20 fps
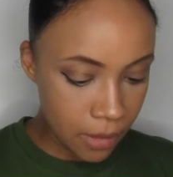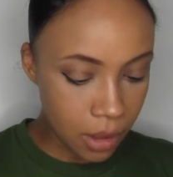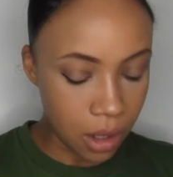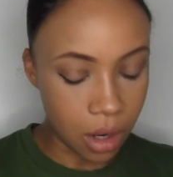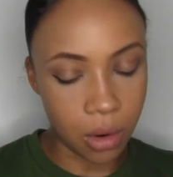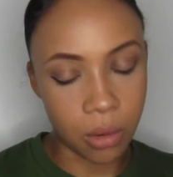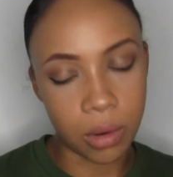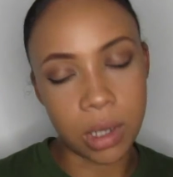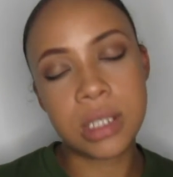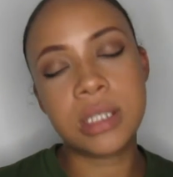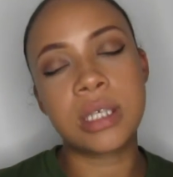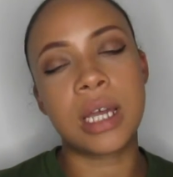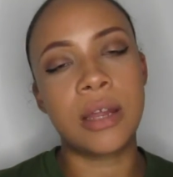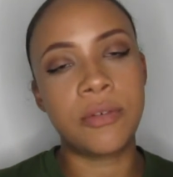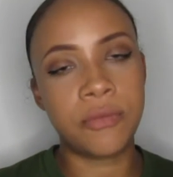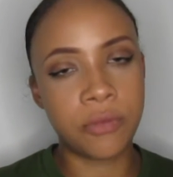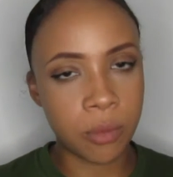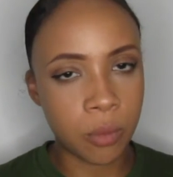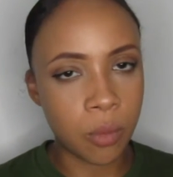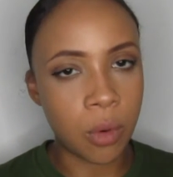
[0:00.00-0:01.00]
Oh,
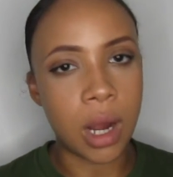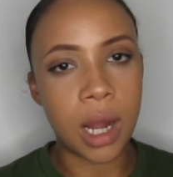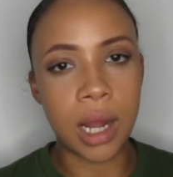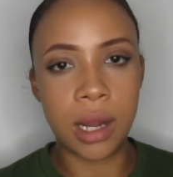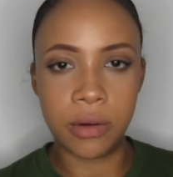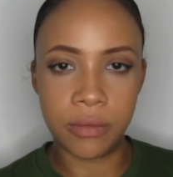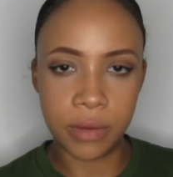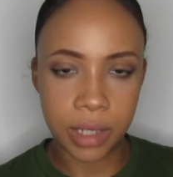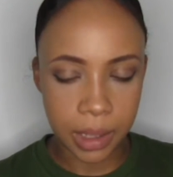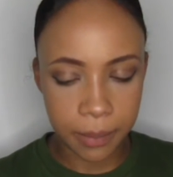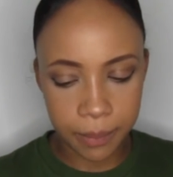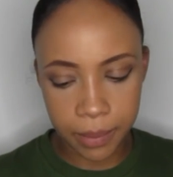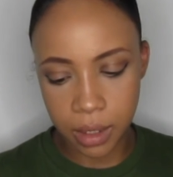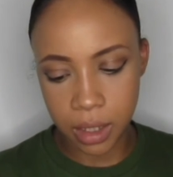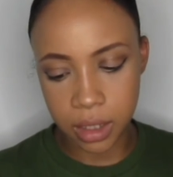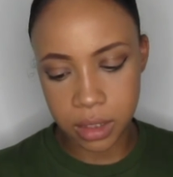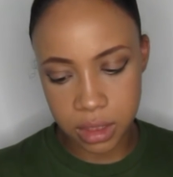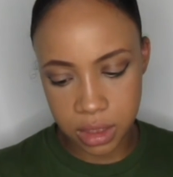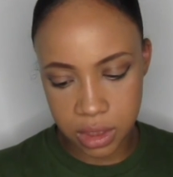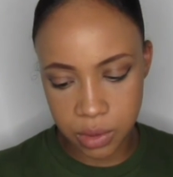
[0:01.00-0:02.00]
aside from what I already
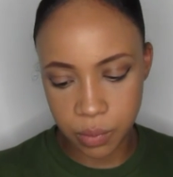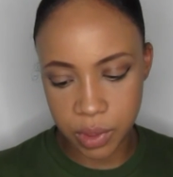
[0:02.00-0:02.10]
purchased,